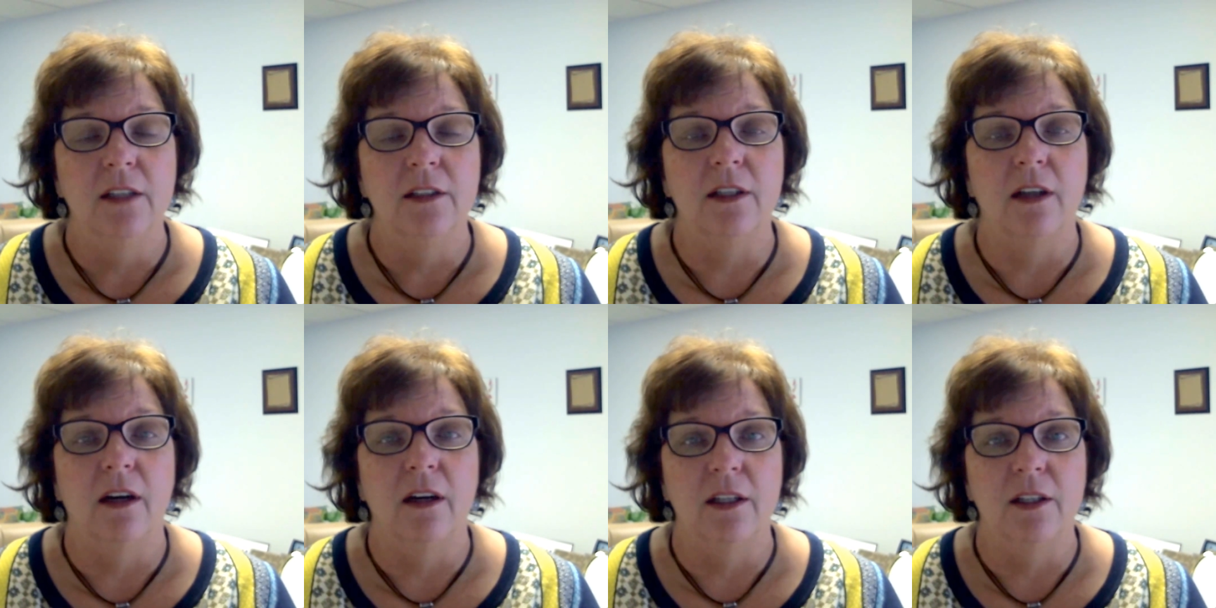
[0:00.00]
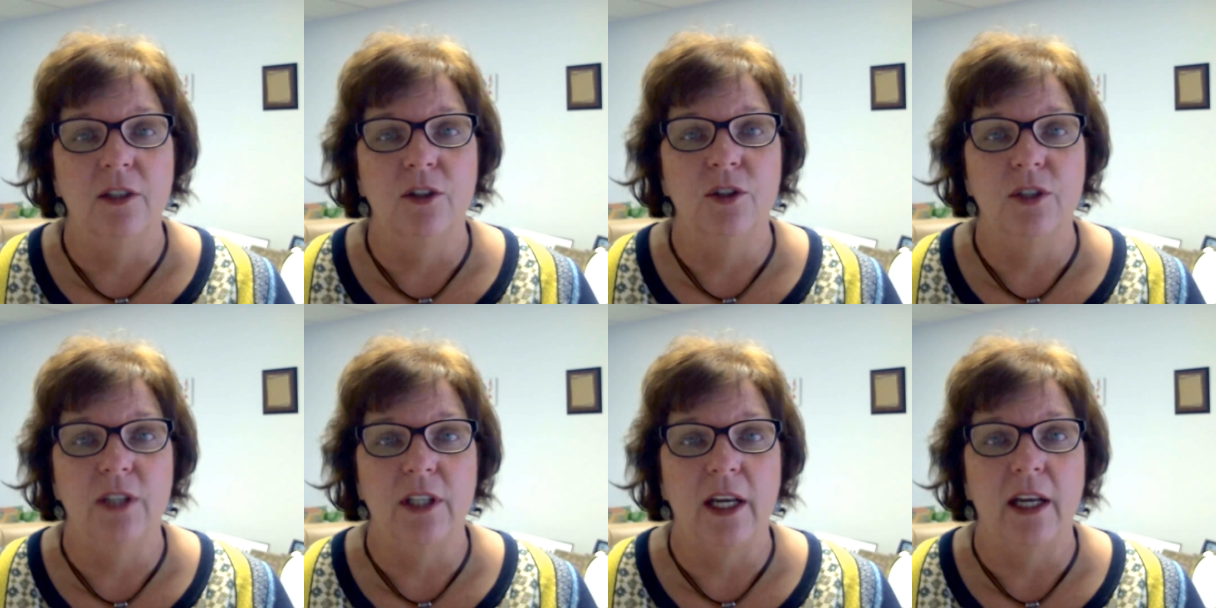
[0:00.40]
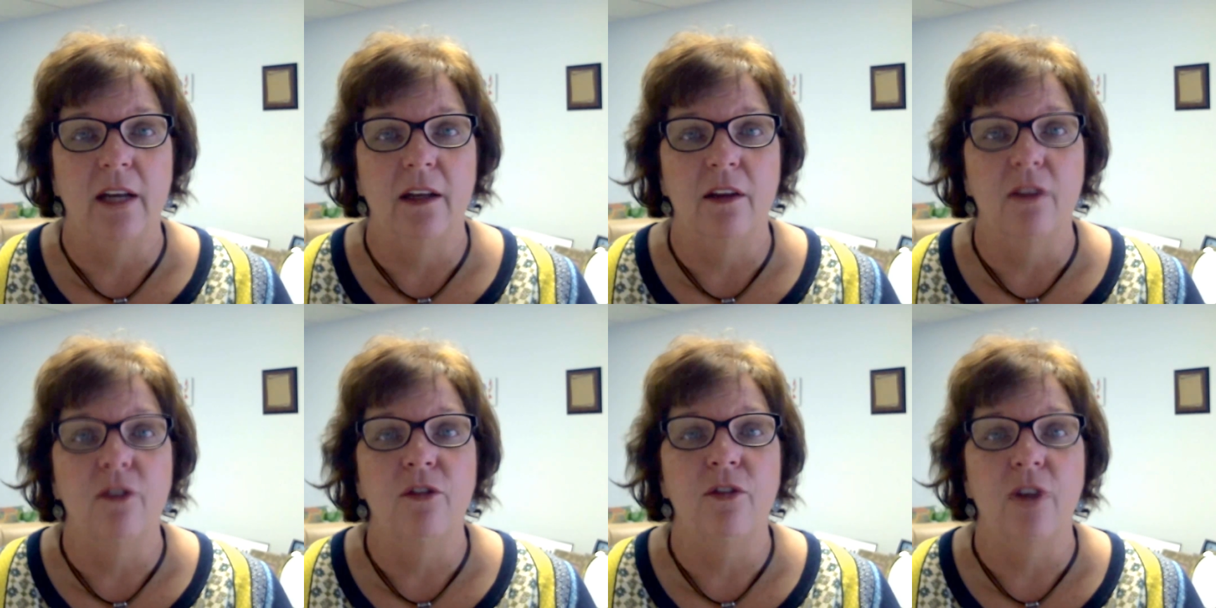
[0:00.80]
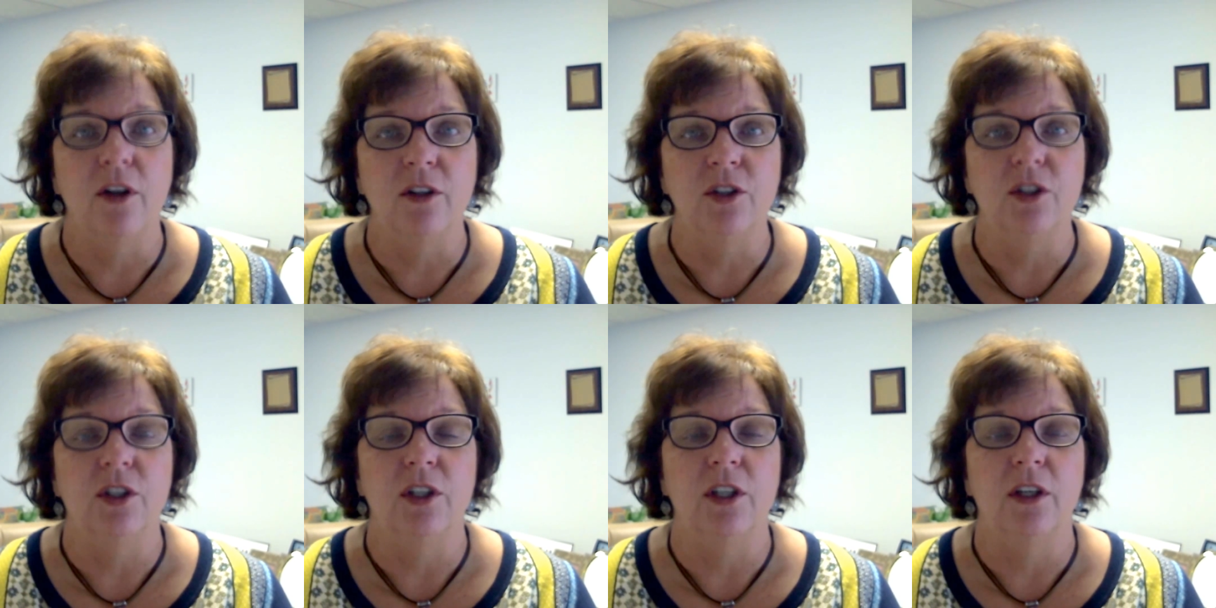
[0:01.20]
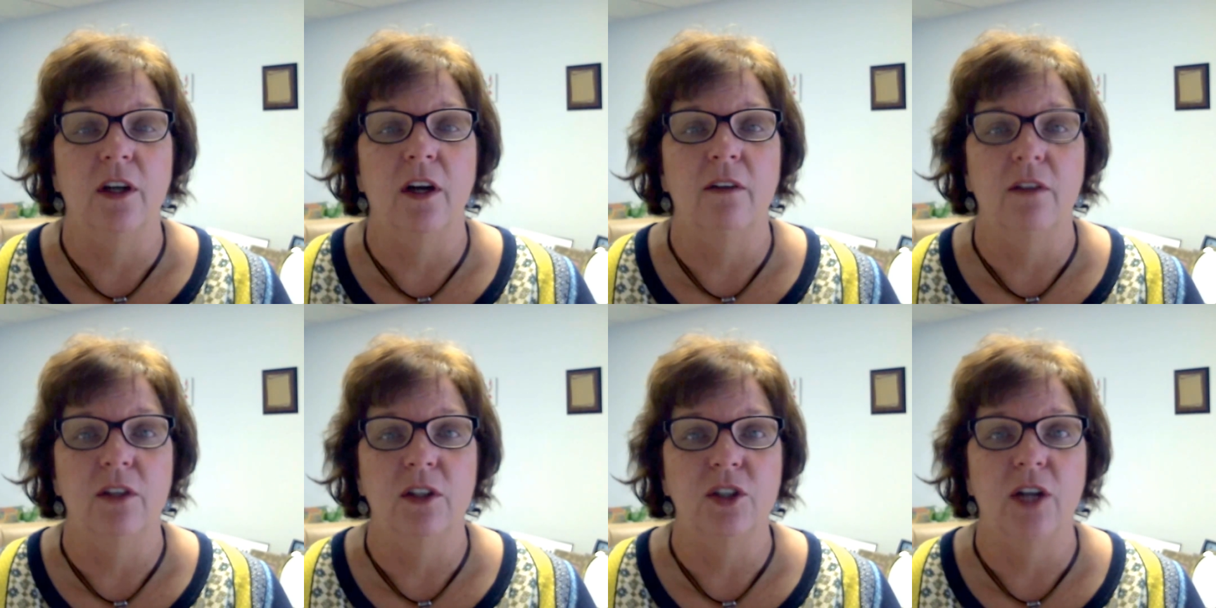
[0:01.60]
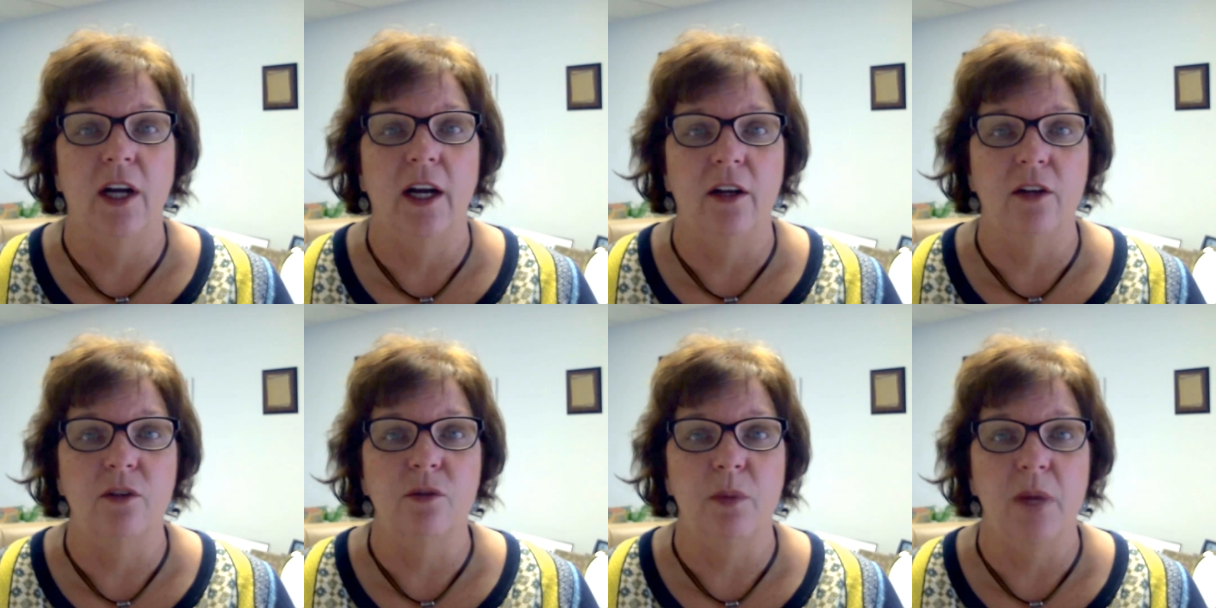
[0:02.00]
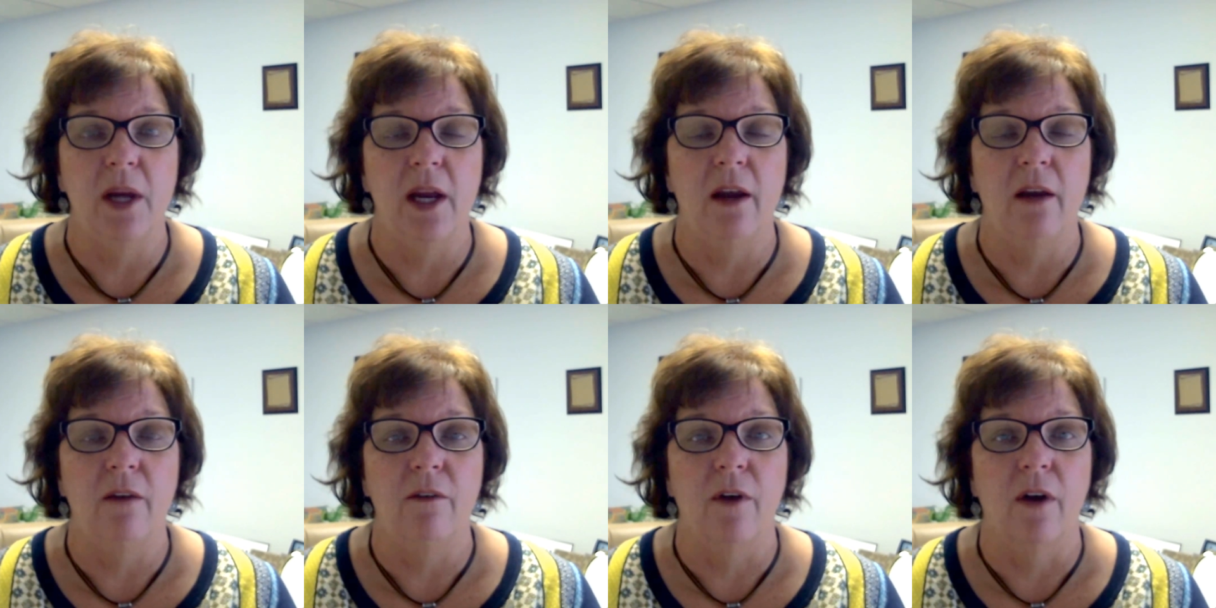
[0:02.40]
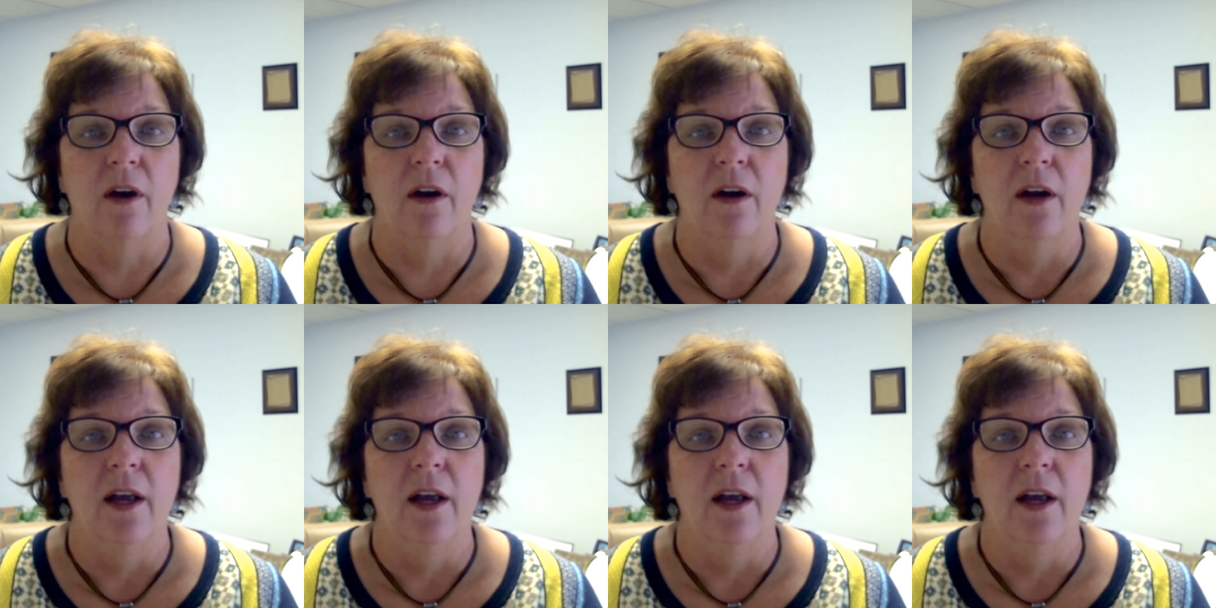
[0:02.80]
to understand the function of the child's behavior.